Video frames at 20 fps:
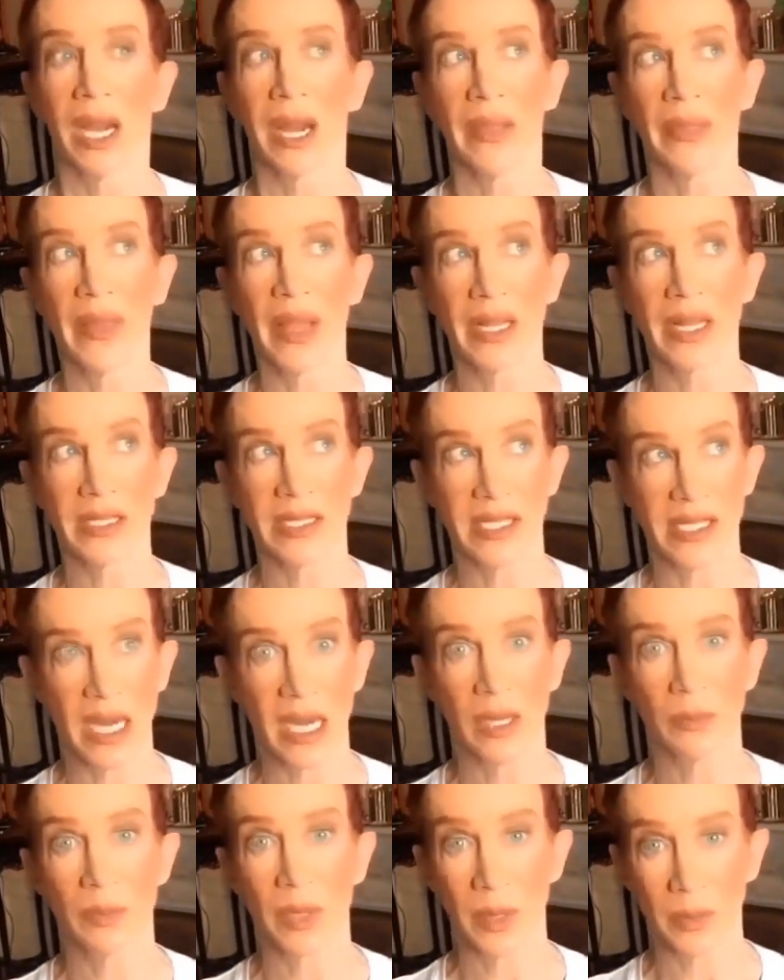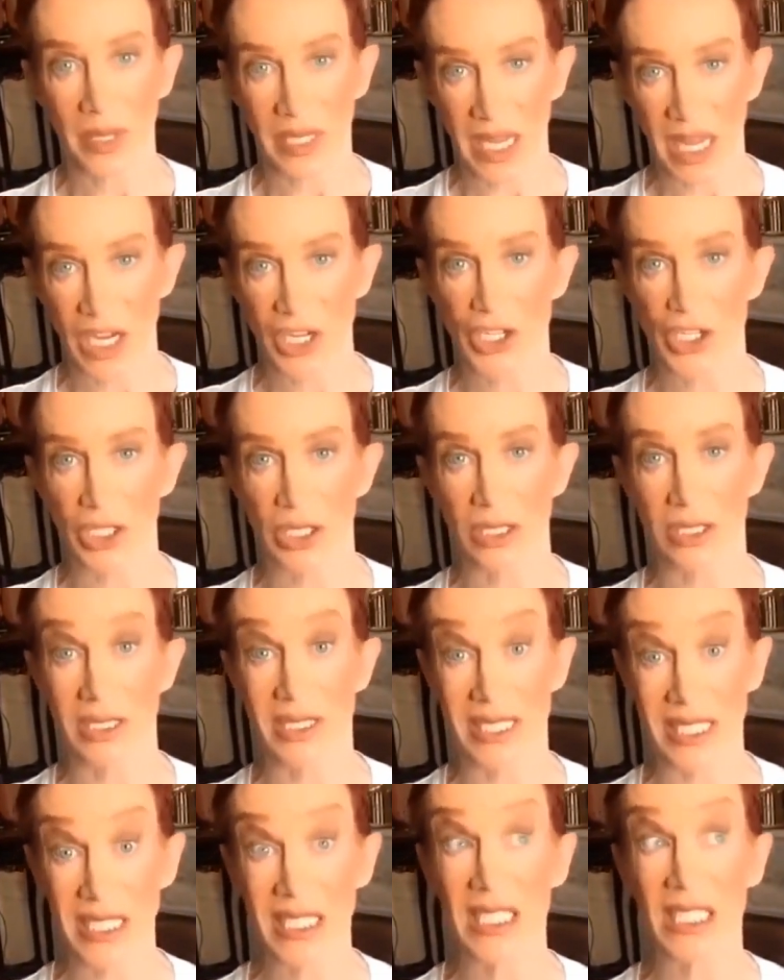and that same
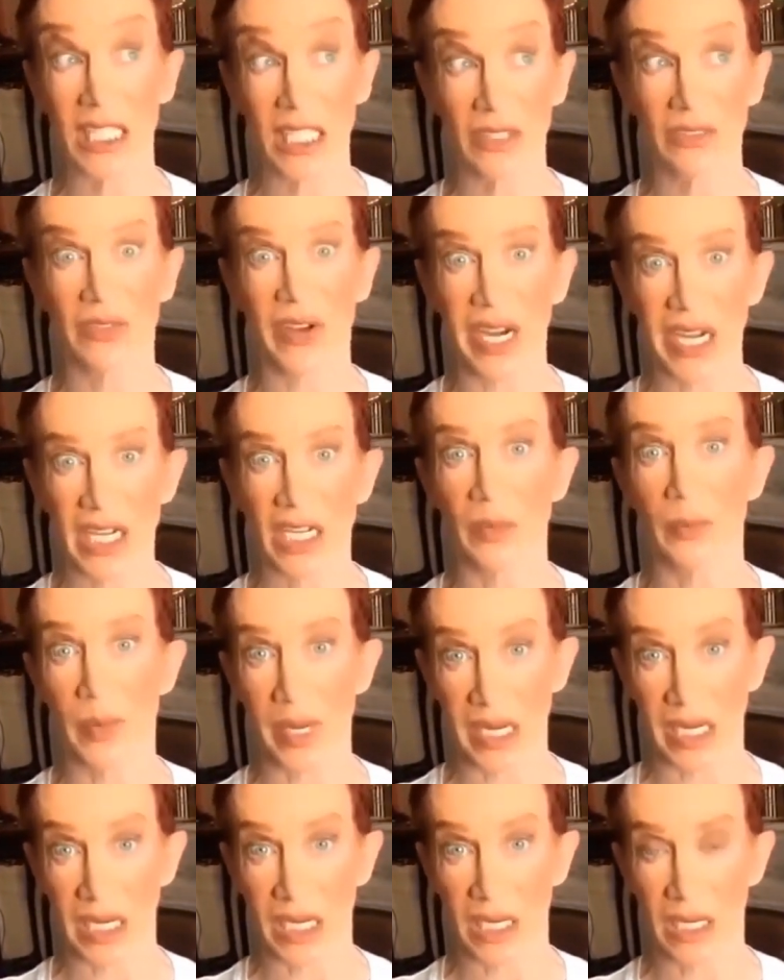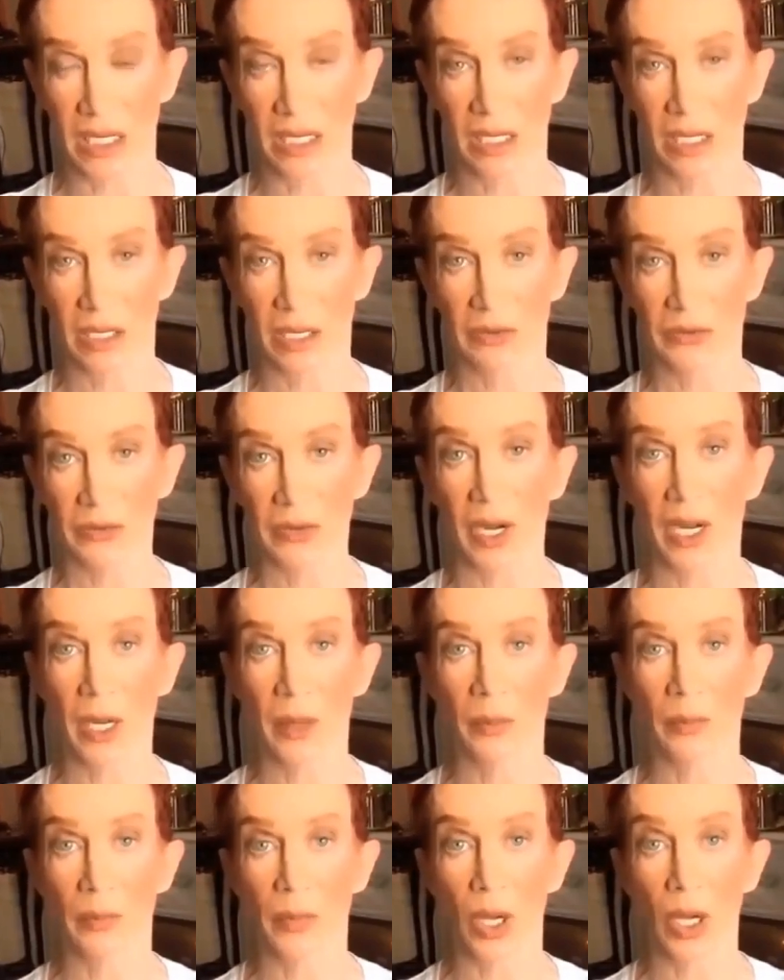publication disinvited me
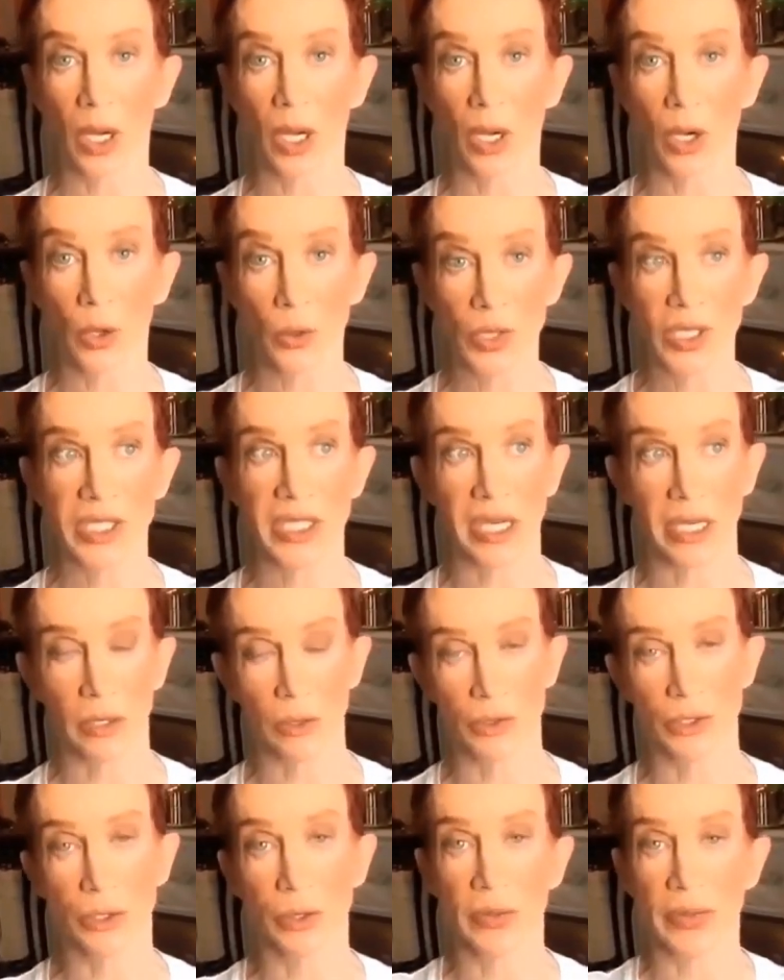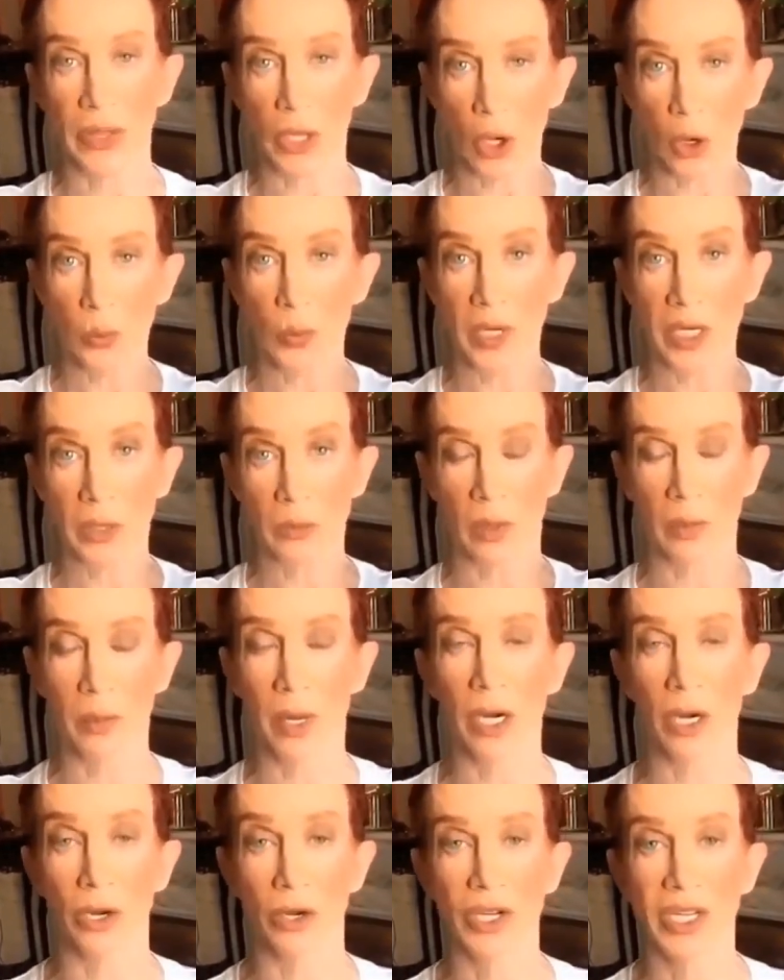from hosting or doing the opening
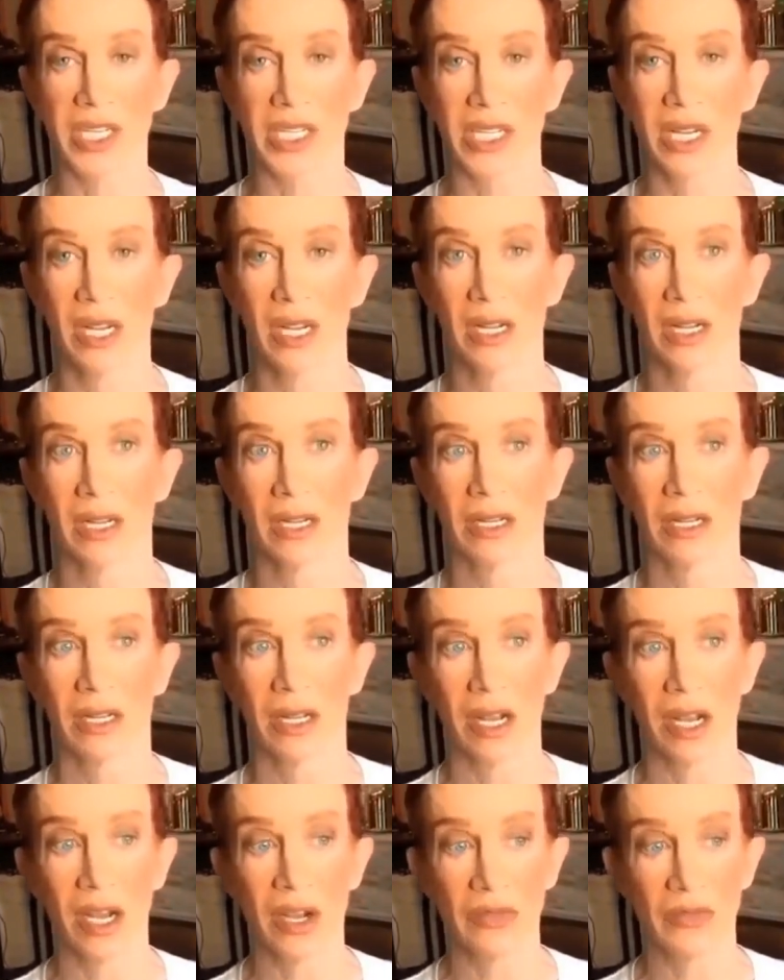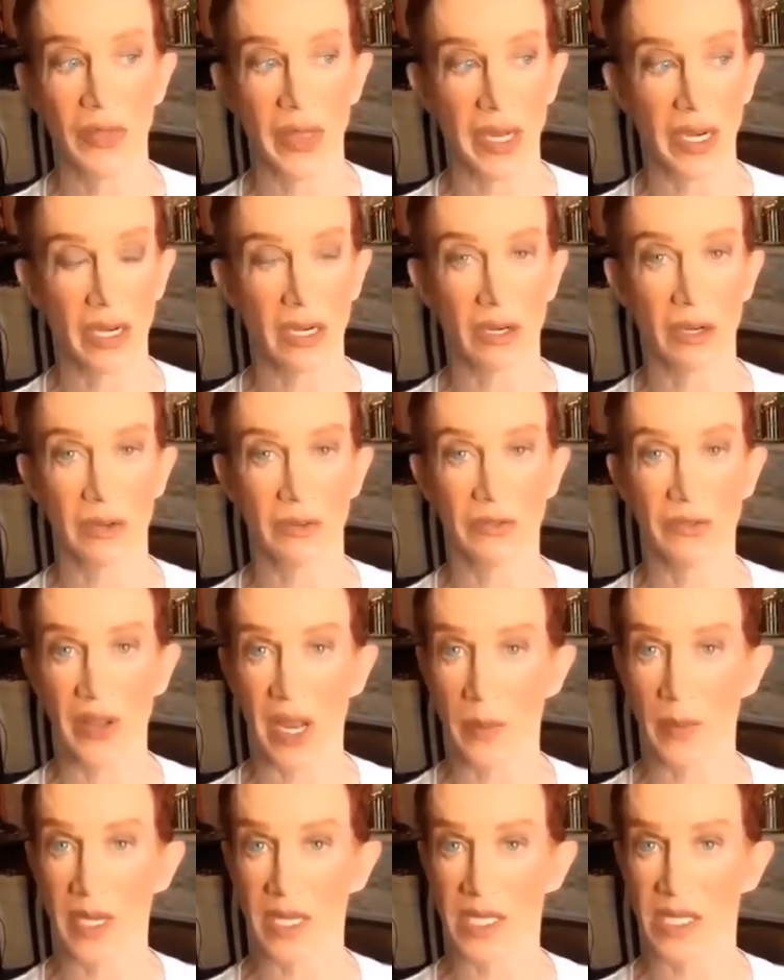remarks of their
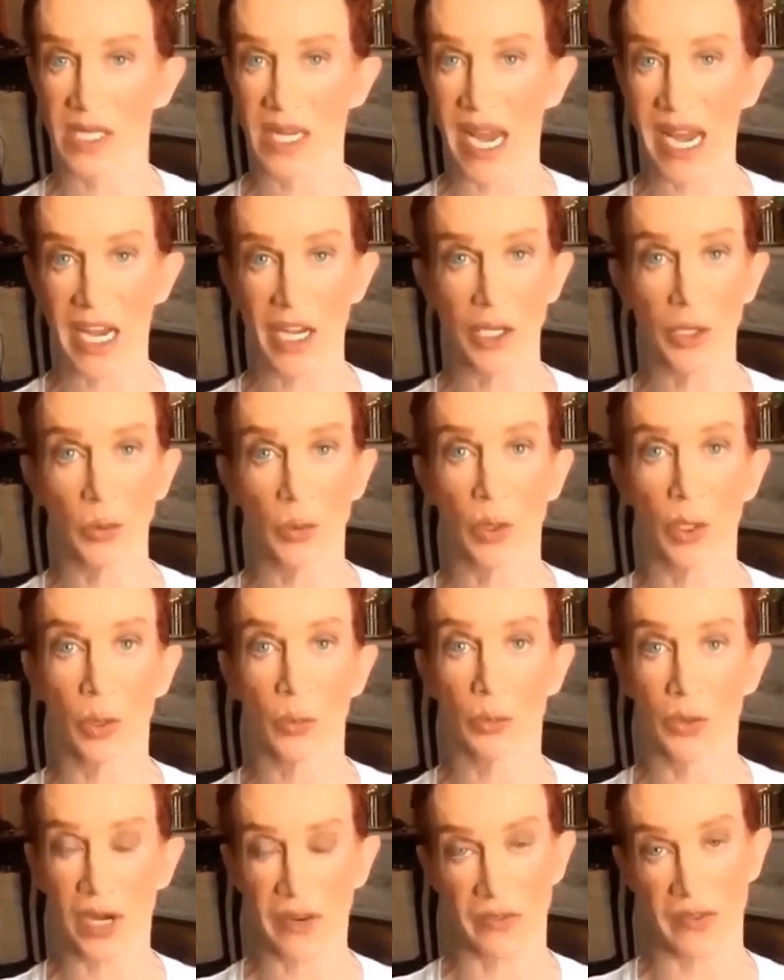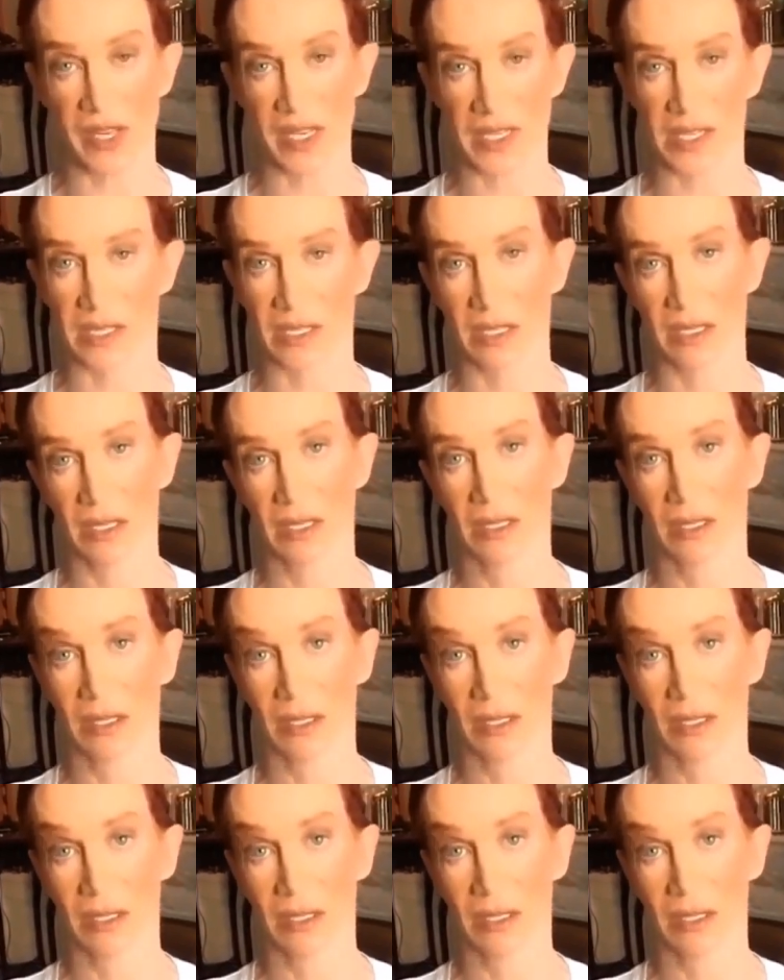famous annual breakfast.